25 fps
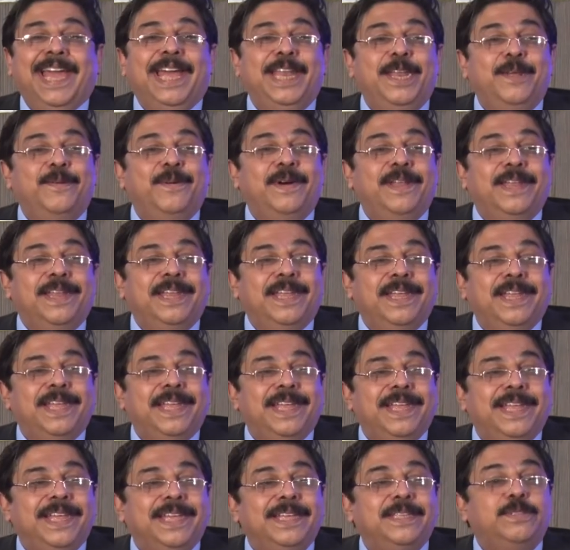Anyone?
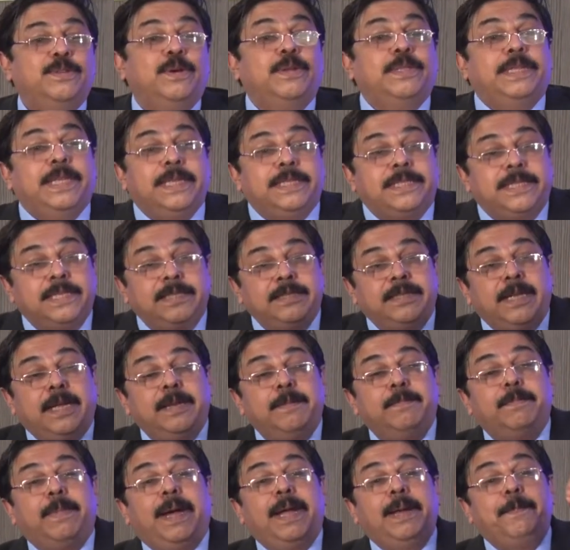So, this is
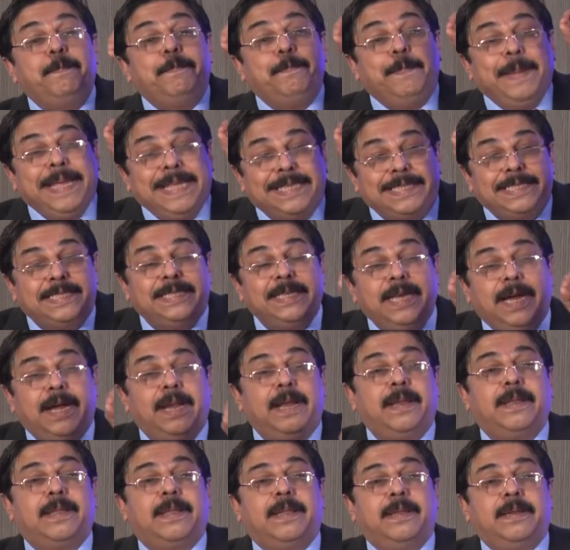done by
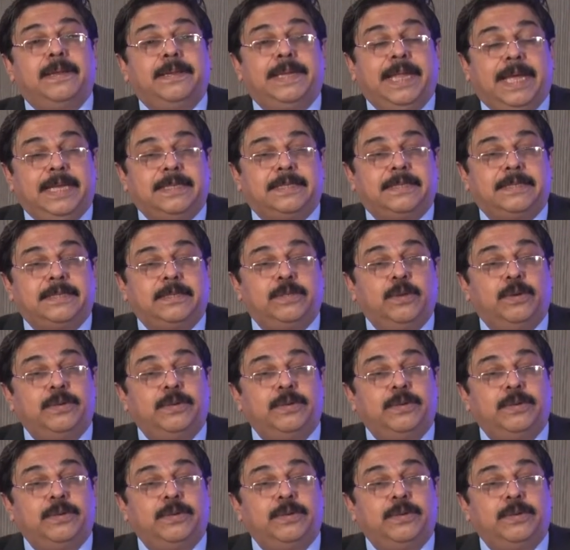PCR test.